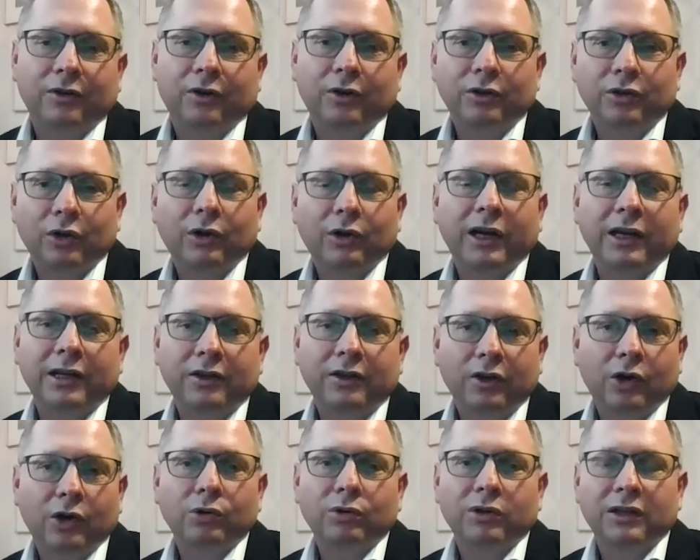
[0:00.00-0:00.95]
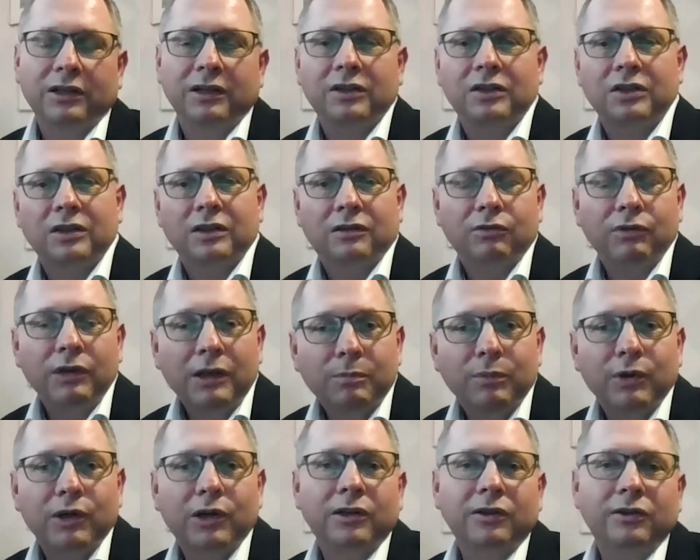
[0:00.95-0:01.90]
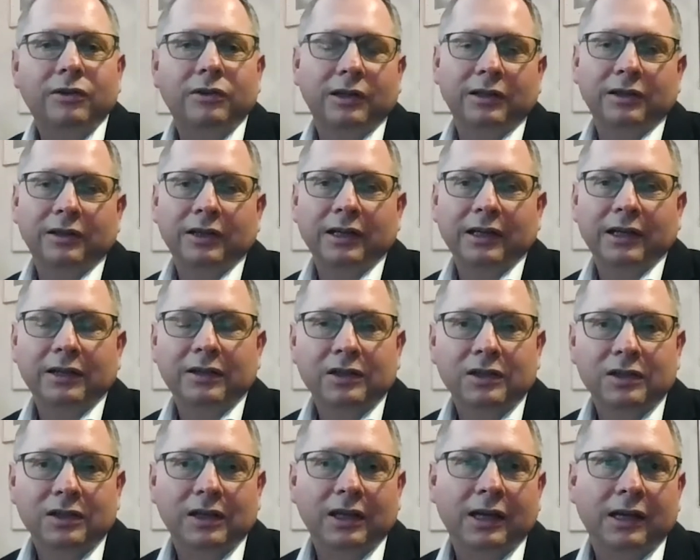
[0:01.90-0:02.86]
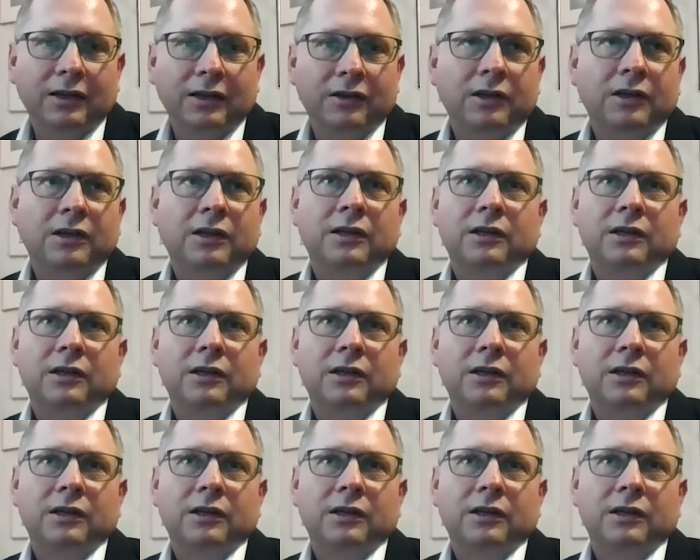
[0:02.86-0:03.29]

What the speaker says: although I know that it's a green bond and I understand.